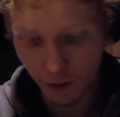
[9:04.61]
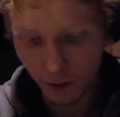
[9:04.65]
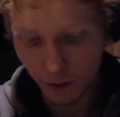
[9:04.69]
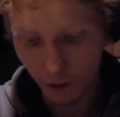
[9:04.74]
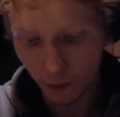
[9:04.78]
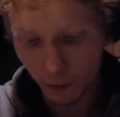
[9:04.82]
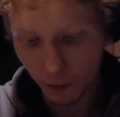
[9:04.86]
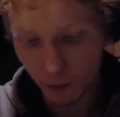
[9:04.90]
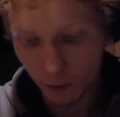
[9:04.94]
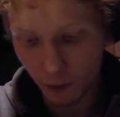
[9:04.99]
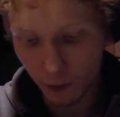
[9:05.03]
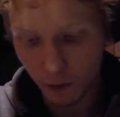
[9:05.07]

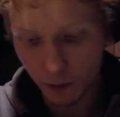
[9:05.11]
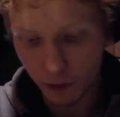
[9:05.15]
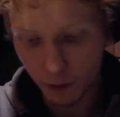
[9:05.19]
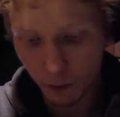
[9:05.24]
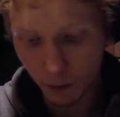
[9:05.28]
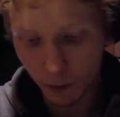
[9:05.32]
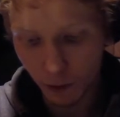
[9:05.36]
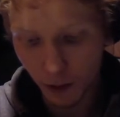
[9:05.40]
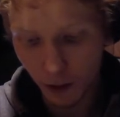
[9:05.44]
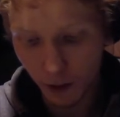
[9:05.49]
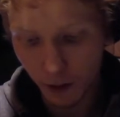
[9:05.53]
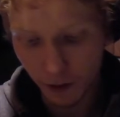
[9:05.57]
little mounting
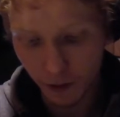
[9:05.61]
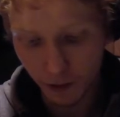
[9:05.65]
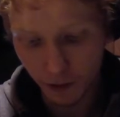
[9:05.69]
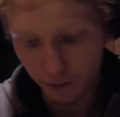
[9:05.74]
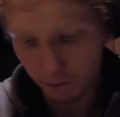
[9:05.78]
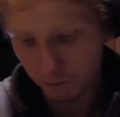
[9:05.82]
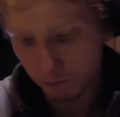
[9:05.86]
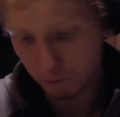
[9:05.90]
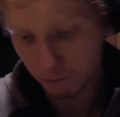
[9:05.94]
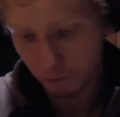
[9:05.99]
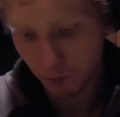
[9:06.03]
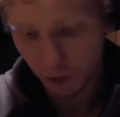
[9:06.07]
bracket.
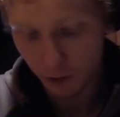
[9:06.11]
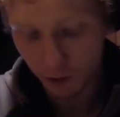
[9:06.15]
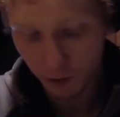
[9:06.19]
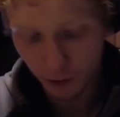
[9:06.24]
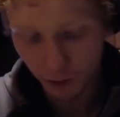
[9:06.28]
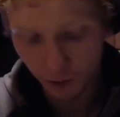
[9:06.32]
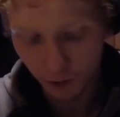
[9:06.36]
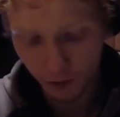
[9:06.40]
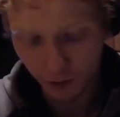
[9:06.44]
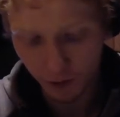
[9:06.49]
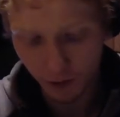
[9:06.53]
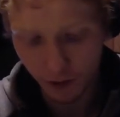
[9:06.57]
It's
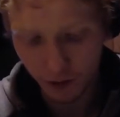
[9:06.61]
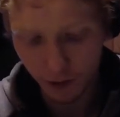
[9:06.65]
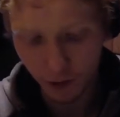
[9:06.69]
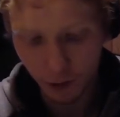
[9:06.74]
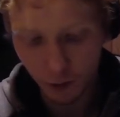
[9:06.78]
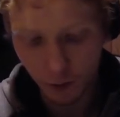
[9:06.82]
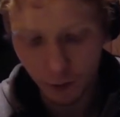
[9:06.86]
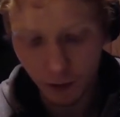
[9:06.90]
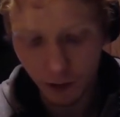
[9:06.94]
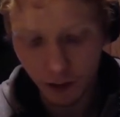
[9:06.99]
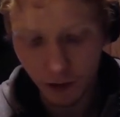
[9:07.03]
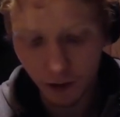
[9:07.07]
nothing like
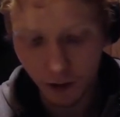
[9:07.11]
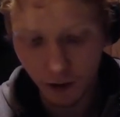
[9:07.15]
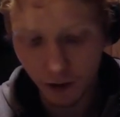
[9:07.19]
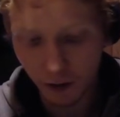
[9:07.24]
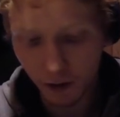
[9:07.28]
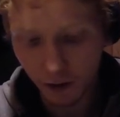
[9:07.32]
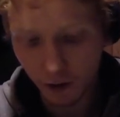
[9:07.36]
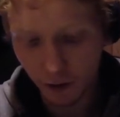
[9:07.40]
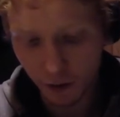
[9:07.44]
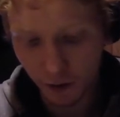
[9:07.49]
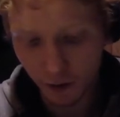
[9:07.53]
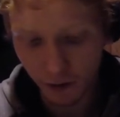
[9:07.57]
too big or
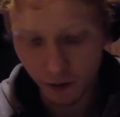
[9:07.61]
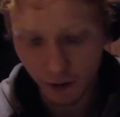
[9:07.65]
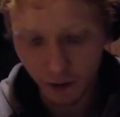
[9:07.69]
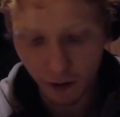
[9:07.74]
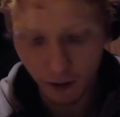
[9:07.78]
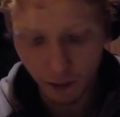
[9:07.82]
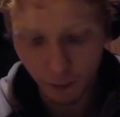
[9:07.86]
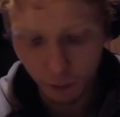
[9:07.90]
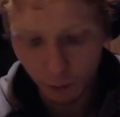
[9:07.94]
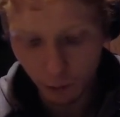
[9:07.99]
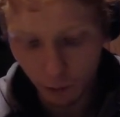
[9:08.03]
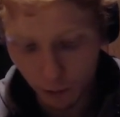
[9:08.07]
anything like
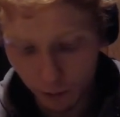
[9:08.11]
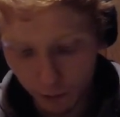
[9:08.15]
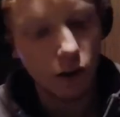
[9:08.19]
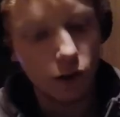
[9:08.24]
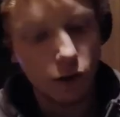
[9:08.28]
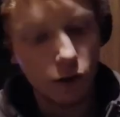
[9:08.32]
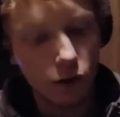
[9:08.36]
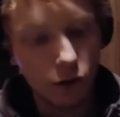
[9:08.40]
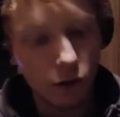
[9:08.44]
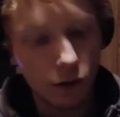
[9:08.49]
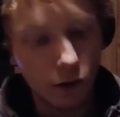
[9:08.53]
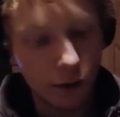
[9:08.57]
that, but
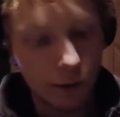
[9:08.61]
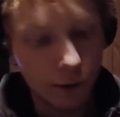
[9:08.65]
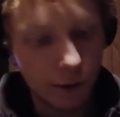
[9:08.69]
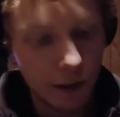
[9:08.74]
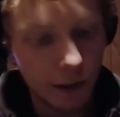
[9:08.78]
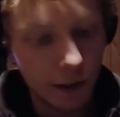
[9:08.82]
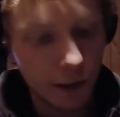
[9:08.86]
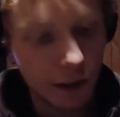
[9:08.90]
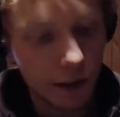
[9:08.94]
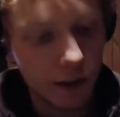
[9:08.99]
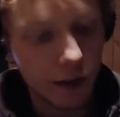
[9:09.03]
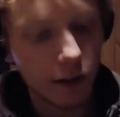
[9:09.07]
so I'm
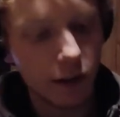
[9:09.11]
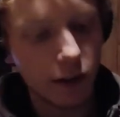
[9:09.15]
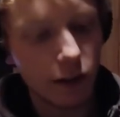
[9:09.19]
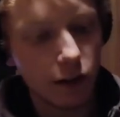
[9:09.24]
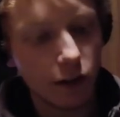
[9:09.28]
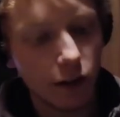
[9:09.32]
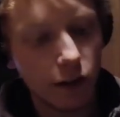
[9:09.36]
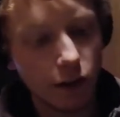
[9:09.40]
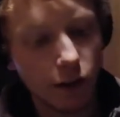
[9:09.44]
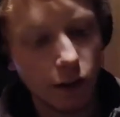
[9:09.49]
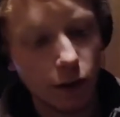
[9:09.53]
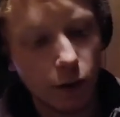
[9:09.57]
gonna tuck this
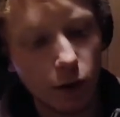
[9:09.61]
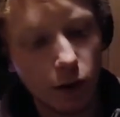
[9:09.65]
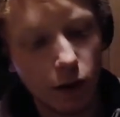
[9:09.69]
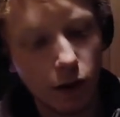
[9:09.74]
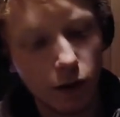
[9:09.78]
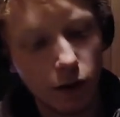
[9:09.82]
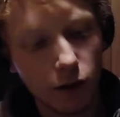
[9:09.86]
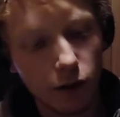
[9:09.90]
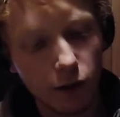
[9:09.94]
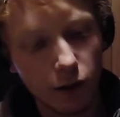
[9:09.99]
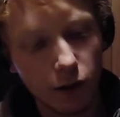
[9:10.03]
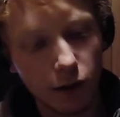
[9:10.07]
guy away
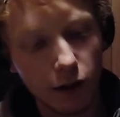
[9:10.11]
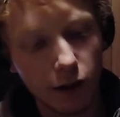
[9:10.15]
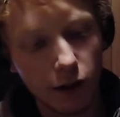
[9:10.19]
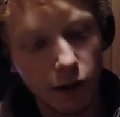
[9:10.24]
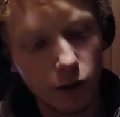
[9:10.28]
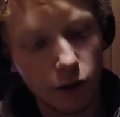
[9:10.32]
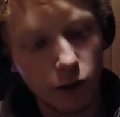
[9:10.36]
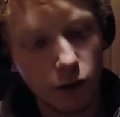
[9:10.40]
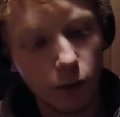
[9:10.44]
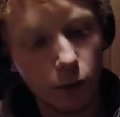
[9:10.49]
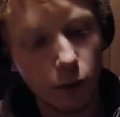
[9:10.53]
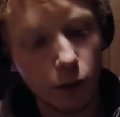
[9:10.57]
so I can
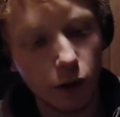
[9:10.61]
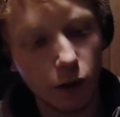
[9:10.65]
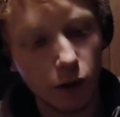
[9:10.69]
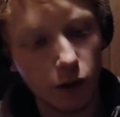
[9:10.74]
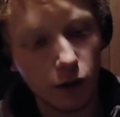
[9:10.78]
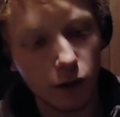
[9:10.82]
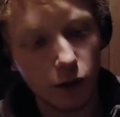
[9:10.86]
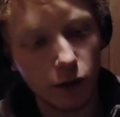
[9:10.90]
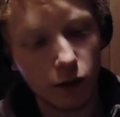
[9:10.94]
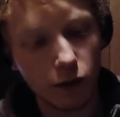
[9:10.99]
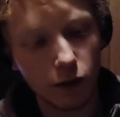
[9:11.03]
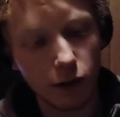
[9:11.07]
actually put
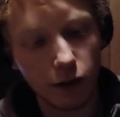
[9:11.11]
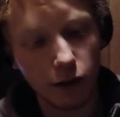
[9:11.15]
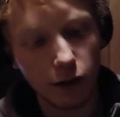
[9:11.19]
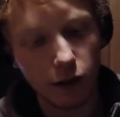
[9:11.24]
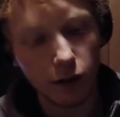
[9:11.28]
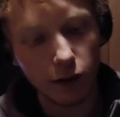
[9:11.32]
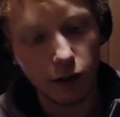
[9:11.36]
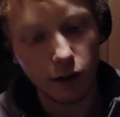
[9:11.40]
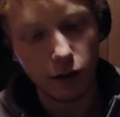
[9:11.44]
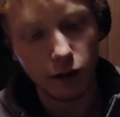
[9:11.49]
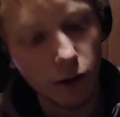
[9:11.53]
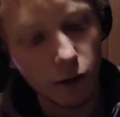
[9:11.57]
on
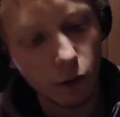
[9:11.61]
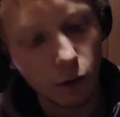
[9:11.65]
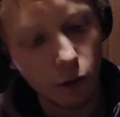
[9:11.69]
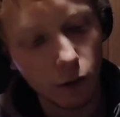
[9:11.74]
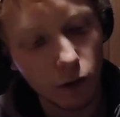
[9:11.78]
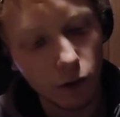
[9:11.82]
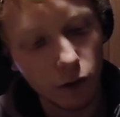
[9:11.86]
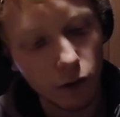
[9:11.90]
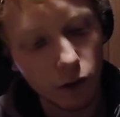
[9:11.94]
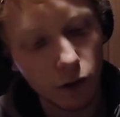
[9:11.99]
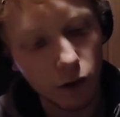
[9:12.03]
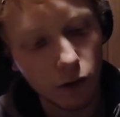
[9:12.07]
the
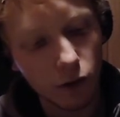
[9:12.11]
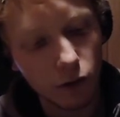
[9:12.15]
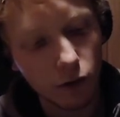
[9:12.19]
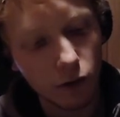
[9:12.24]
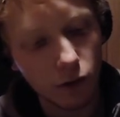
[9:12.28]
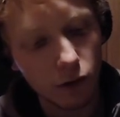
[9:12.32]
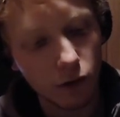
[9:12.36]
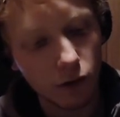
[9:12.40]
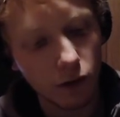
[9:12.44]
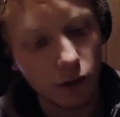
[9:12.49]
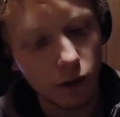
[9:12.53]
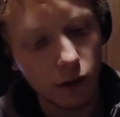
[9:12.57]
cold shoe
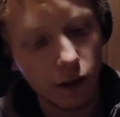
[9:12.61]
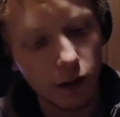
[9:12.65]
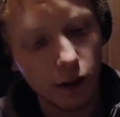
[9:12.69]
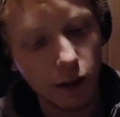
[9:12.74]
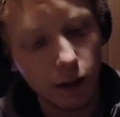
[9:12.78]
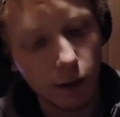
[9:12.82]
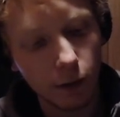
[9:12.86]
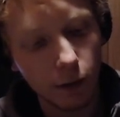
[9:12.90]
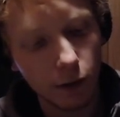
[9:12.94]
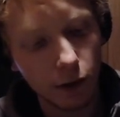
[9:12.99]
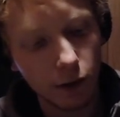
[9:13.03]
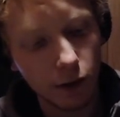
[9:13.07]

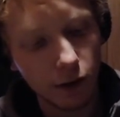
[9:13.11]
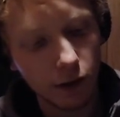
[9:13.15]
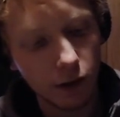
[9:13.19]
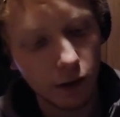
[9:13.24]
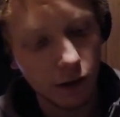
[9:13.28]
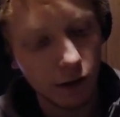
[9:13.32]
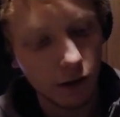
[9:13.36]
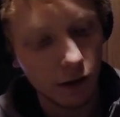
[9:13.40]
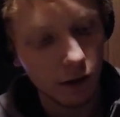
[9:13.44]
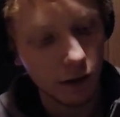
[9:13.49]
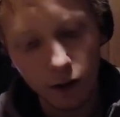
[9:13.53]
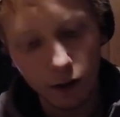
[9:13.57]
adapter.
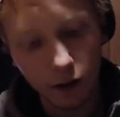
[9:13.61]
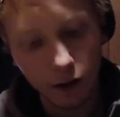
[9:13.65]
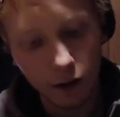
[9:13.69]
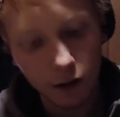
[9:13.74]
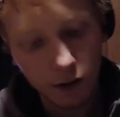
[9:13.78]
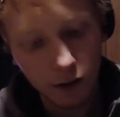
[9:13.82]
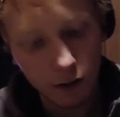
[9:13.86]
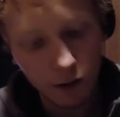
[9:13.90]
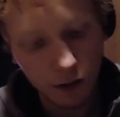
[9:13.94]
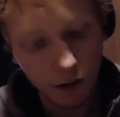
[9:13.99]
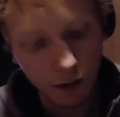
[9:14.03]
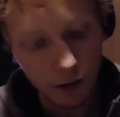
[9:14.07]
And
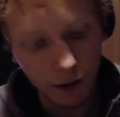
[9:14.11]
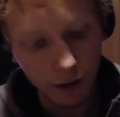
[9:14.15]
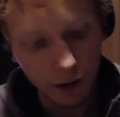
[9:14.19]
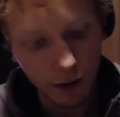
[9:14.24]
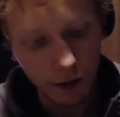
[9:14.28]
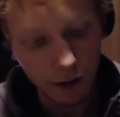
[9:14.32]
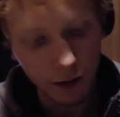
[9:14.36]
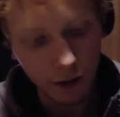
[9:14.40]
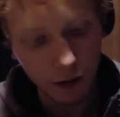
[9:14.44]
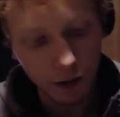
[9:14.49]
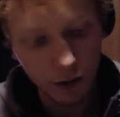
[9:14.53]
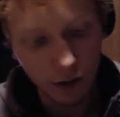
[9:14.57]
this
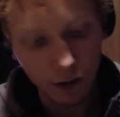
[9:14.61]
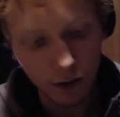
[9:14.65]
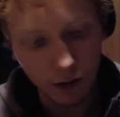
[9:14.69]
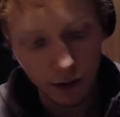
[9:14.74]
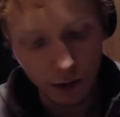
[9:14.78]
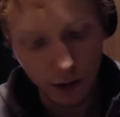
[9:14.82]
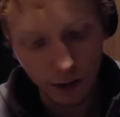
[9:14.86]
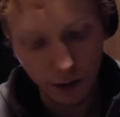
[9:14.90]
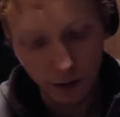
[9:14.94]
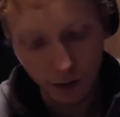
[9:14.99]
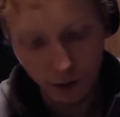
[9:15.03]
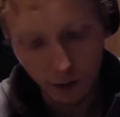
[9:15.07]
guy just
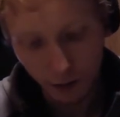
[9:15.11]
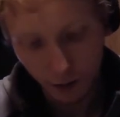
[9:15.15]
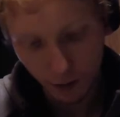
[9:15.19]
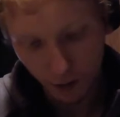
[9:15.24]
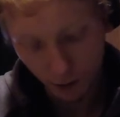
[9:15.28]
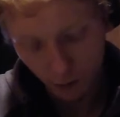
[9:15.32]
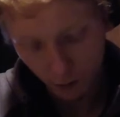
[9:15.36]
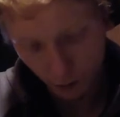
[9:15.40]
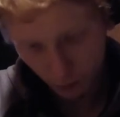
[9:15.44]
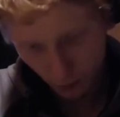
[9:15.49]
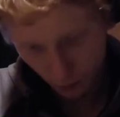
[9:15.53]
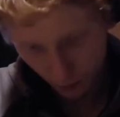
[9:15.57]
slides
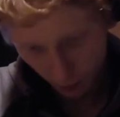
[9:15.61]
in.